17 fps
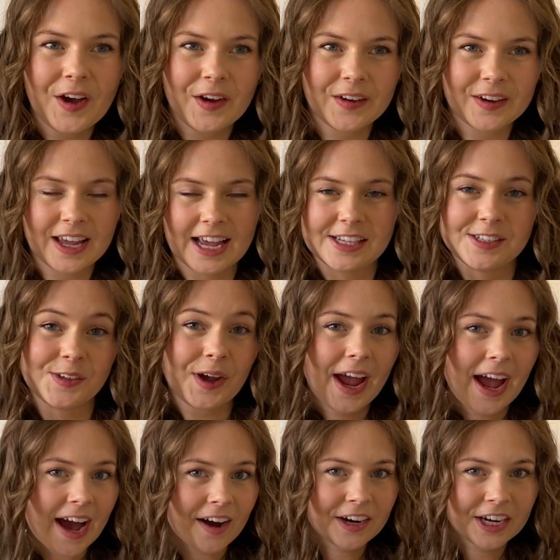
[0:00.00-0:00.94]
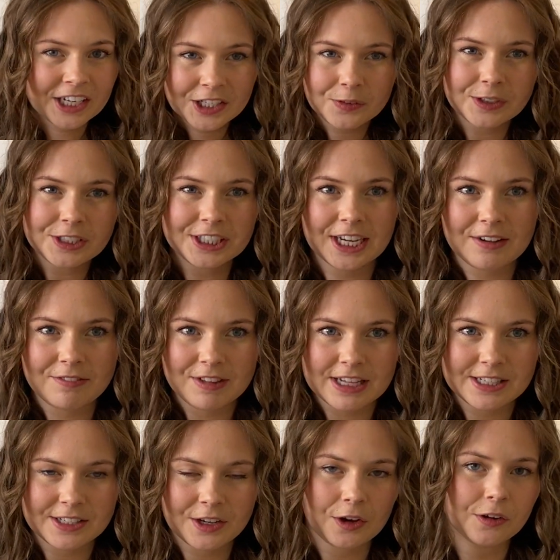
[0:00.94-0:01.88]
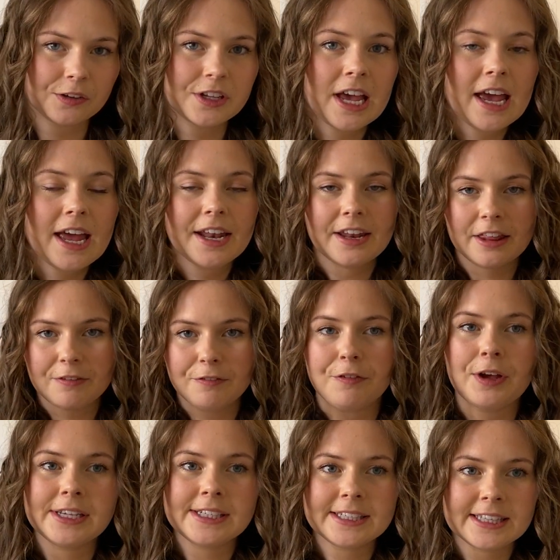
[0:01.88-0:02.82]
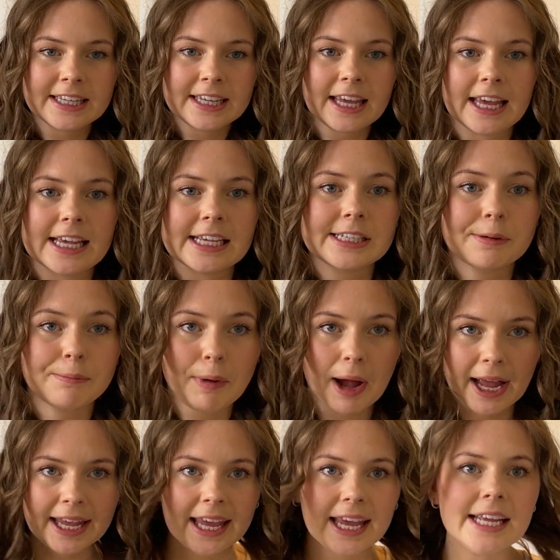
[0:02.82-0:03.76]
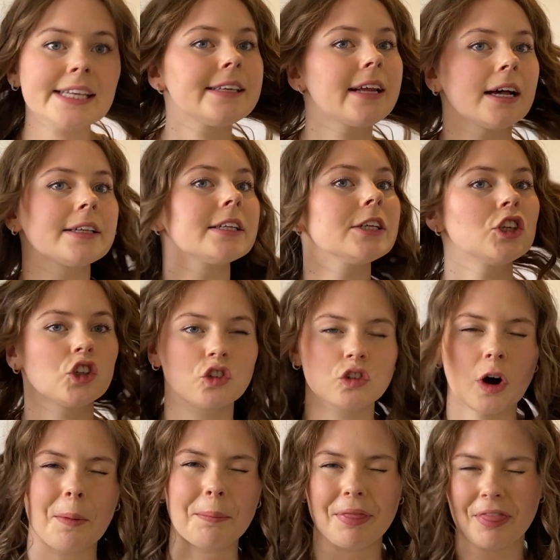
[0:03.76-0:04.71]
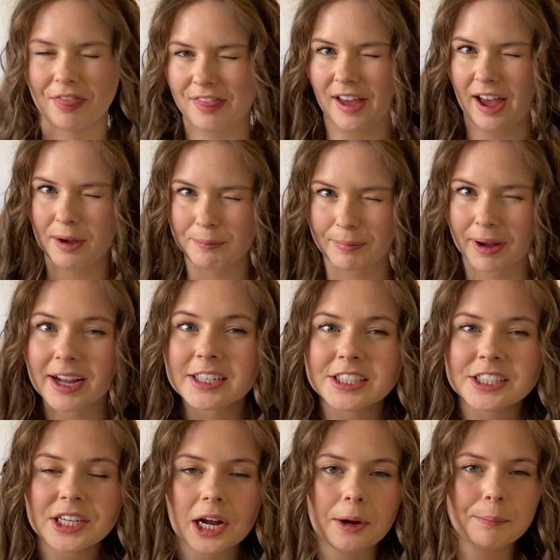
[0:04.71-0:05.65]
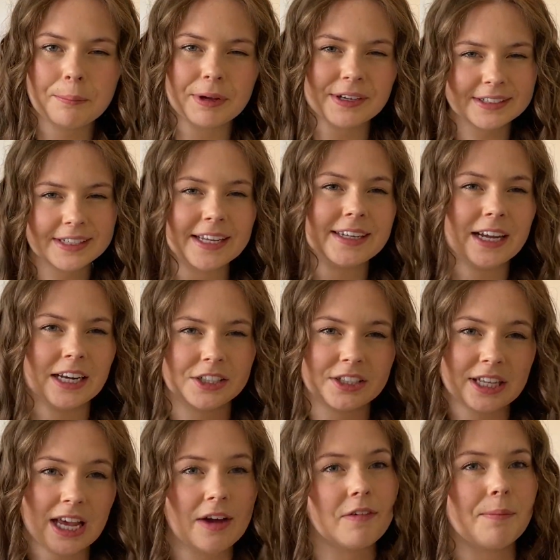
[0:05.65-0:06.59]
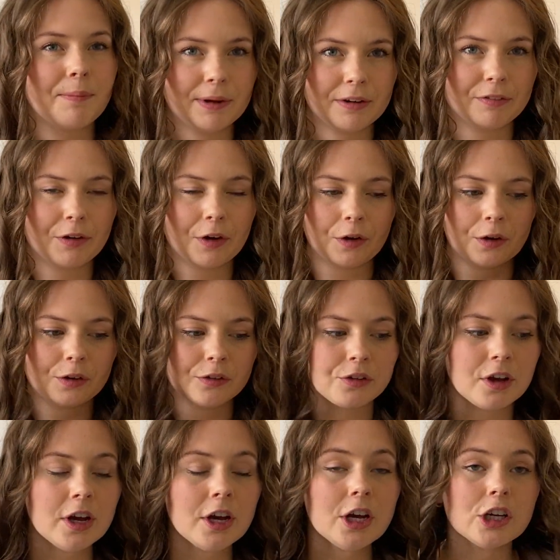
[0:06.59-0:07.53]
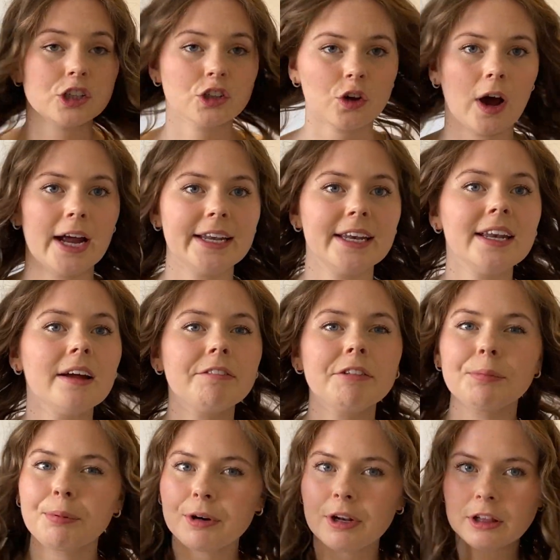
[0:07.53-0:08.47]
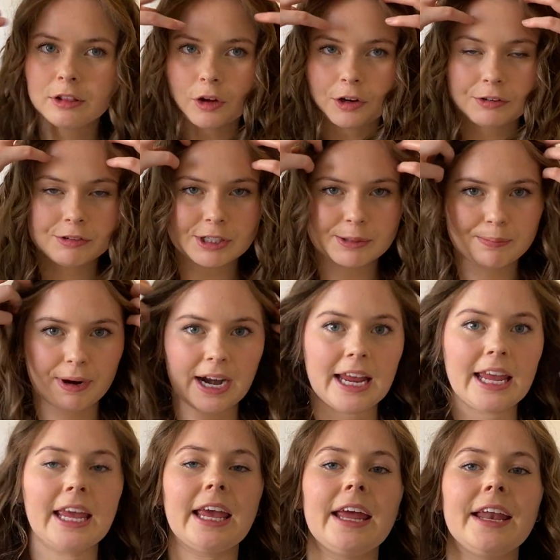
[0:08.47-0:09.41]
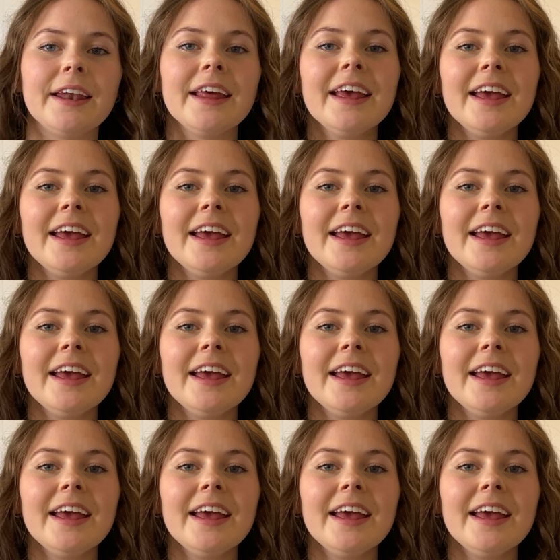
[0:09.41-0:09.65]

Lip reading: Okay, so how can you achieve these curls? Now the first thing is, my hair doesn't drop that much because I naturally have a bit of curls. So I didn't have to put a lot of spray in.